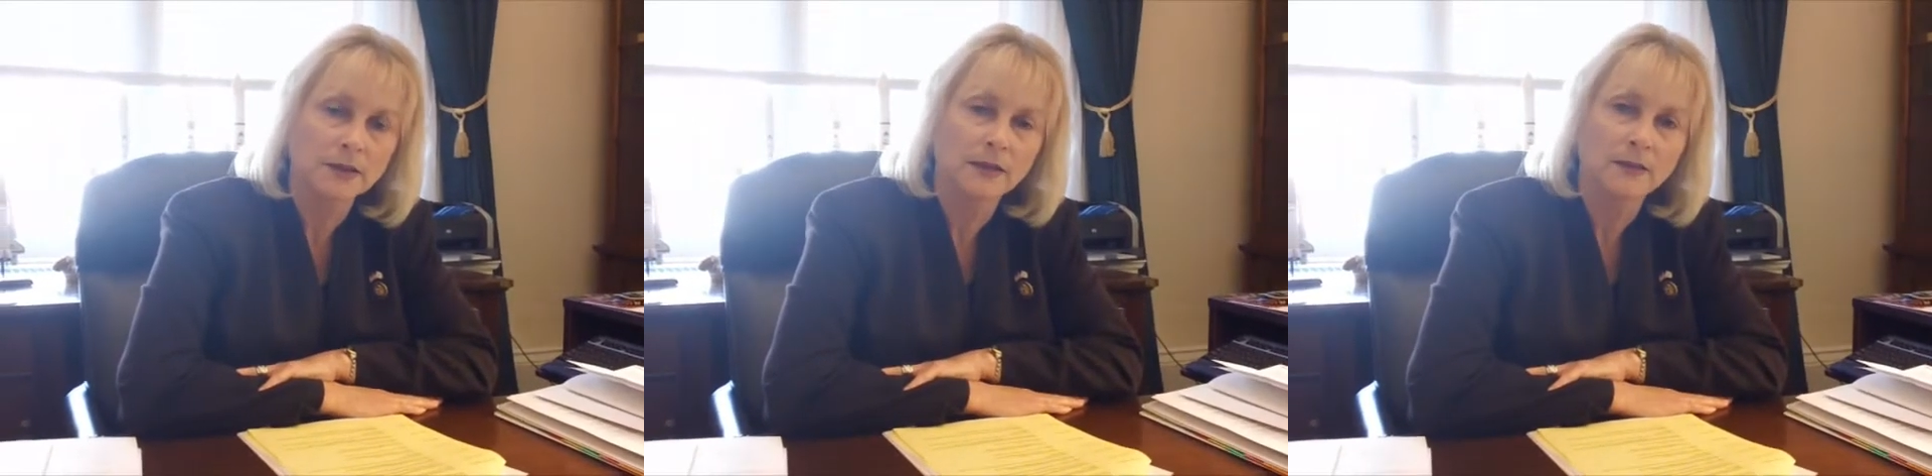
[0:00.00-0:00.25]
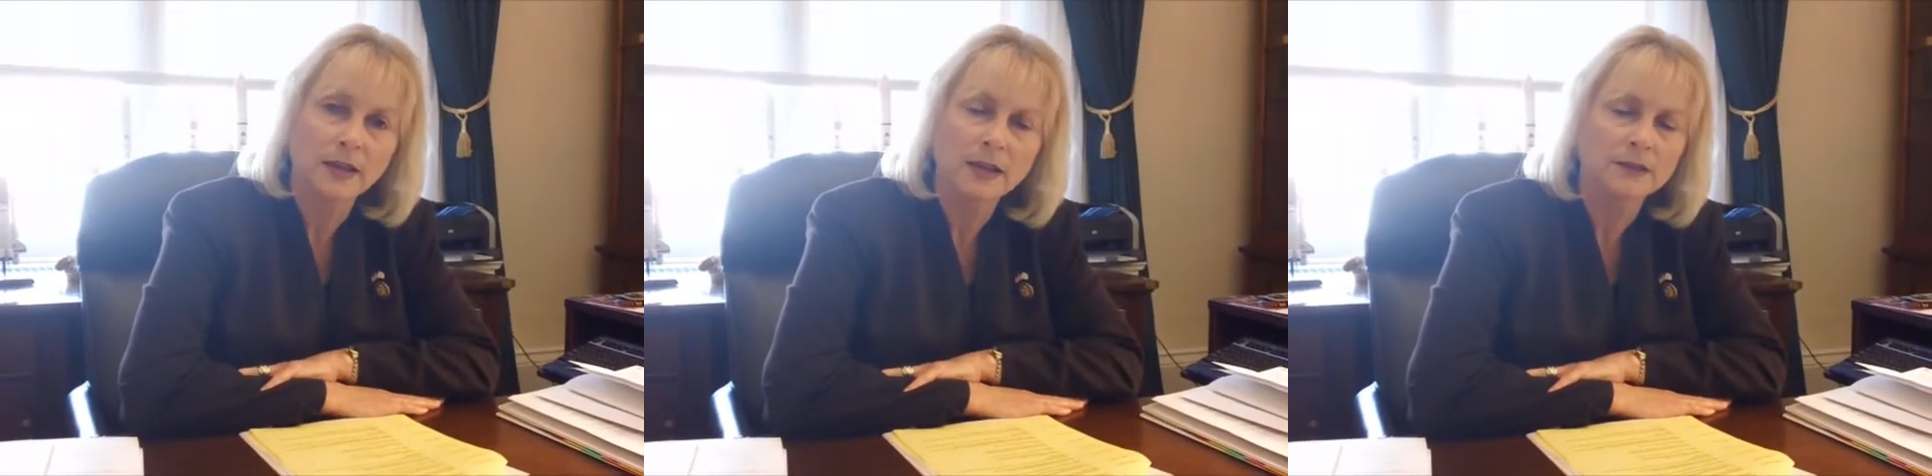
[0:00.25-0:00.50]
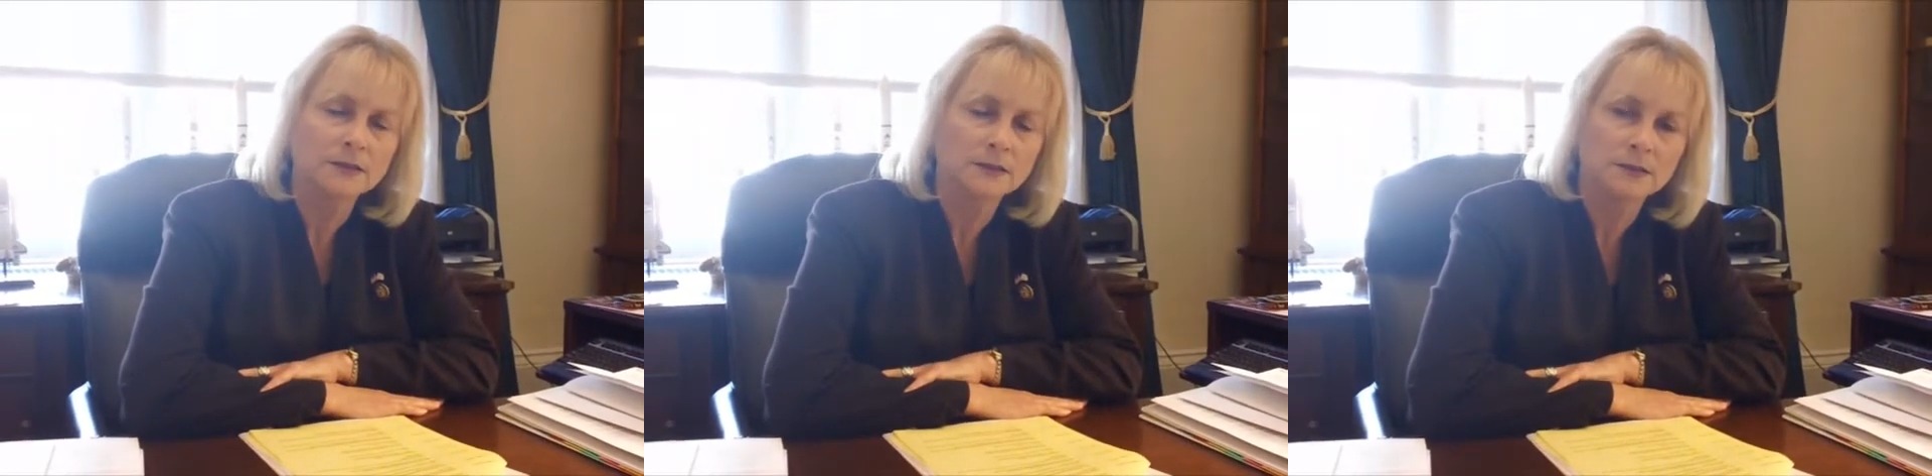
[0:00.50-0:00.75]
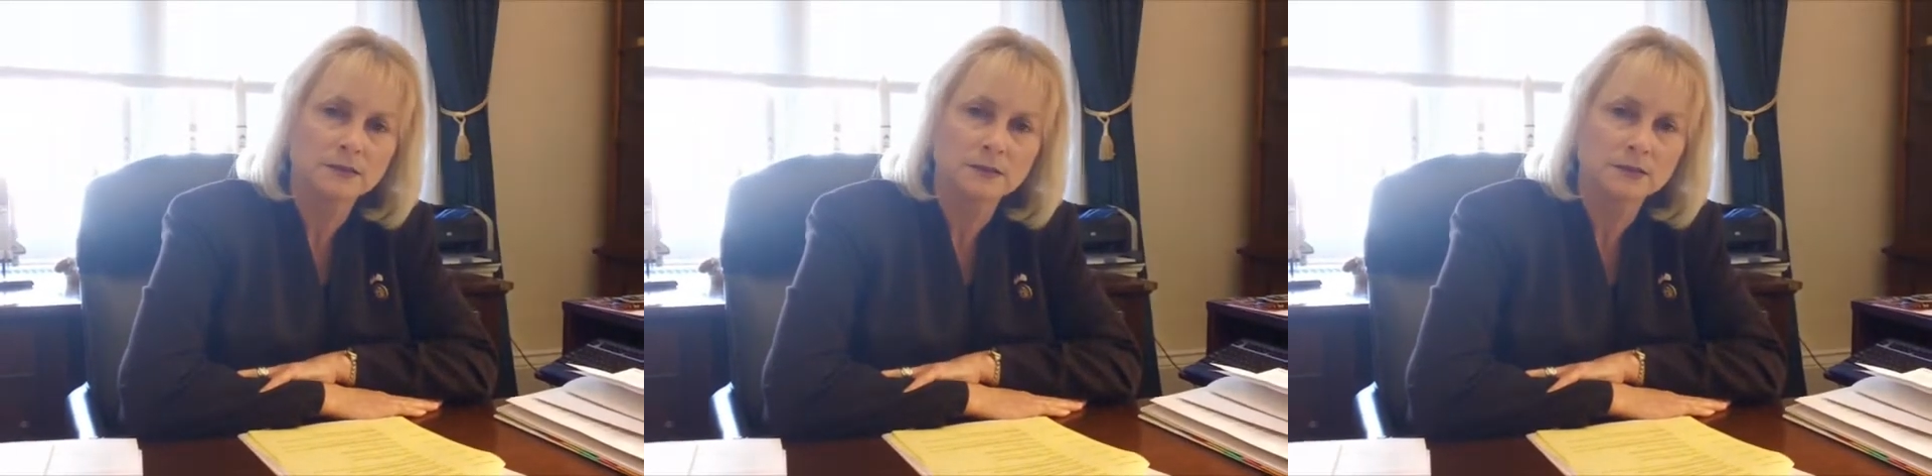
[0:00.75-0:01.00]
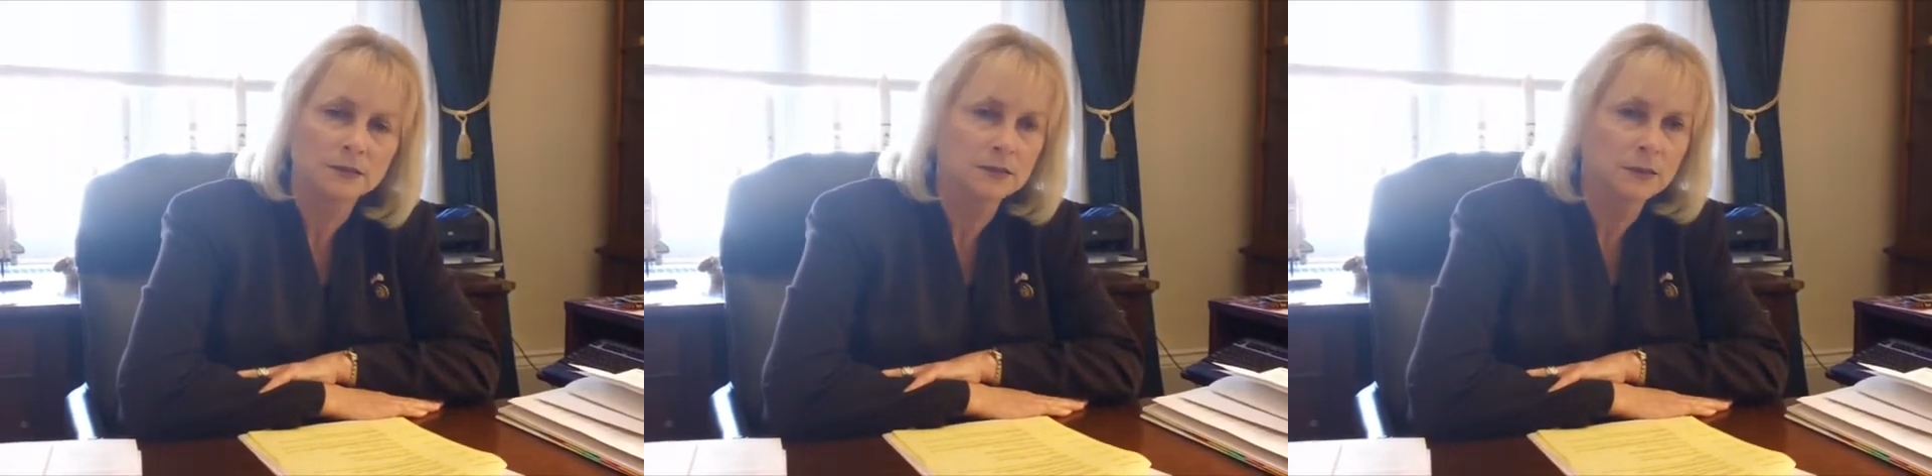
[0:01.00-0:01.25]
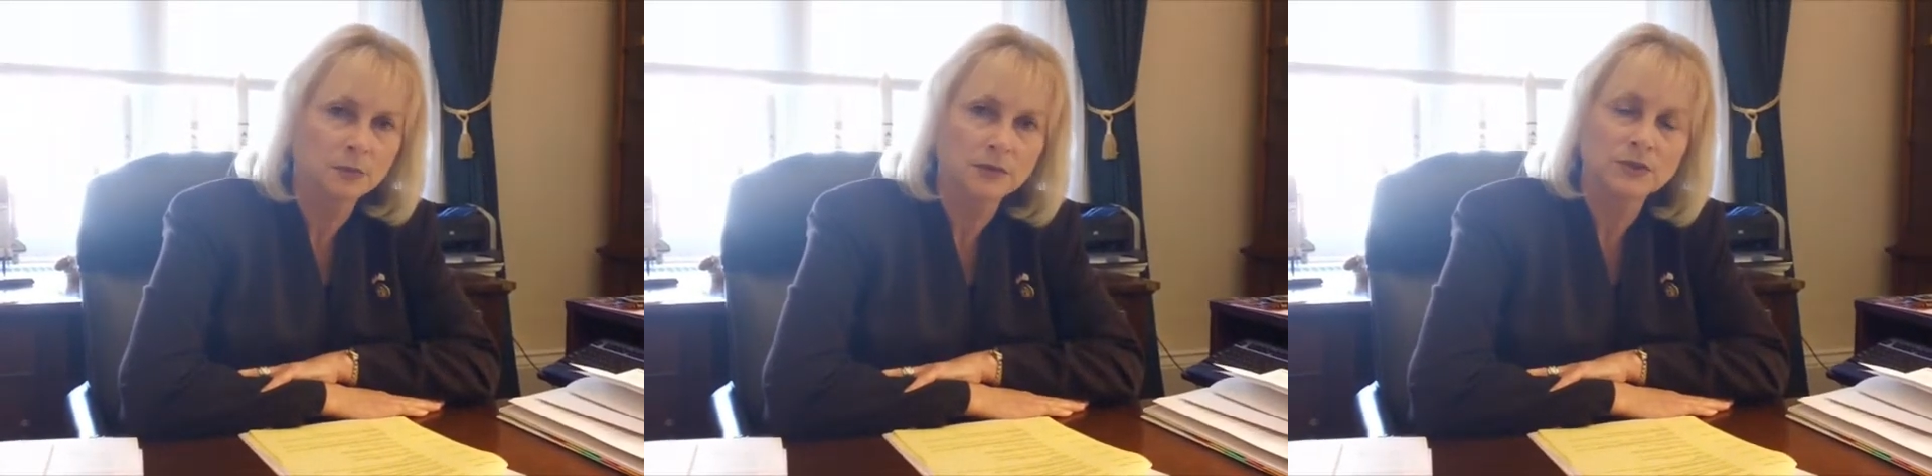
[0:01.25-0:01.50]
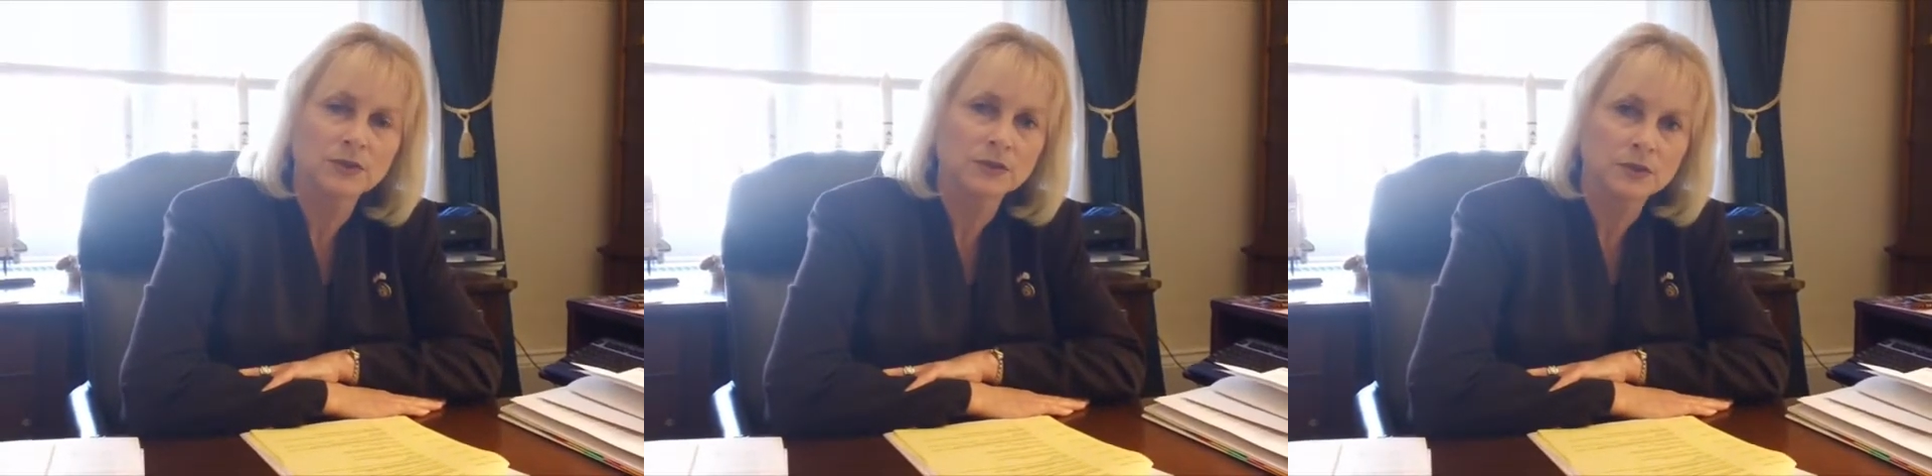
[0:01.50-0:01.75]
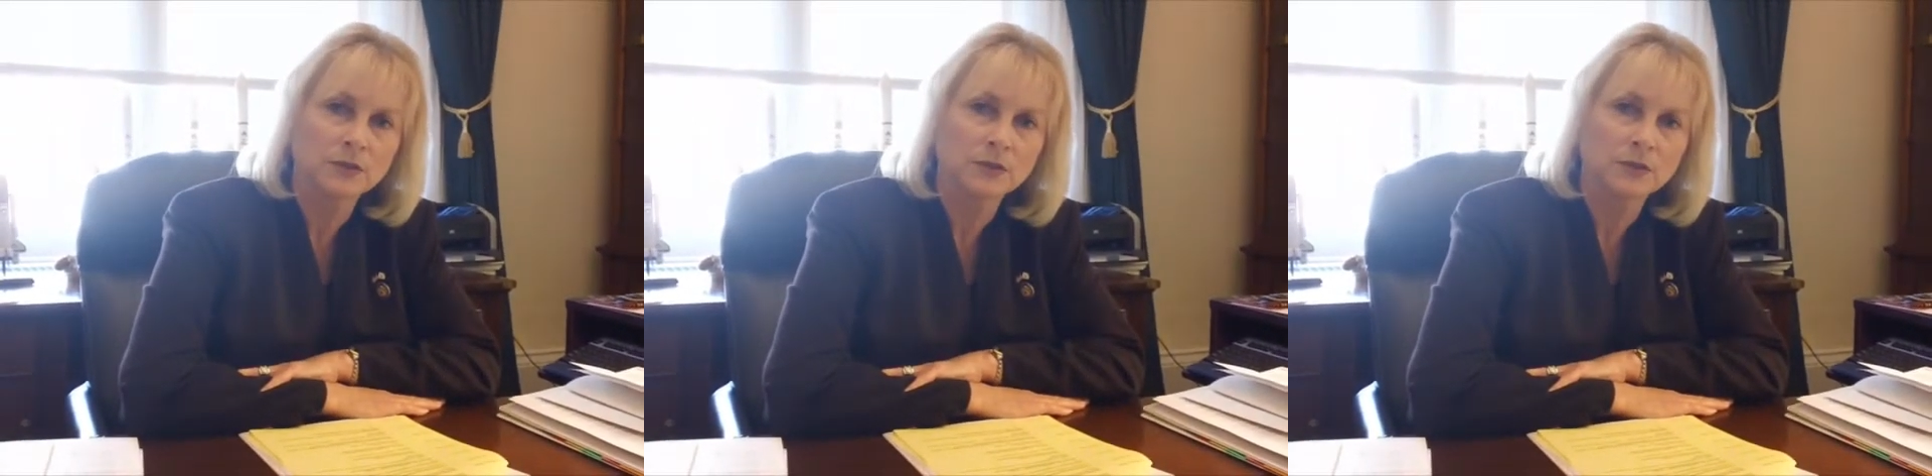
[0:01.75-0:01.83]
And that is simply just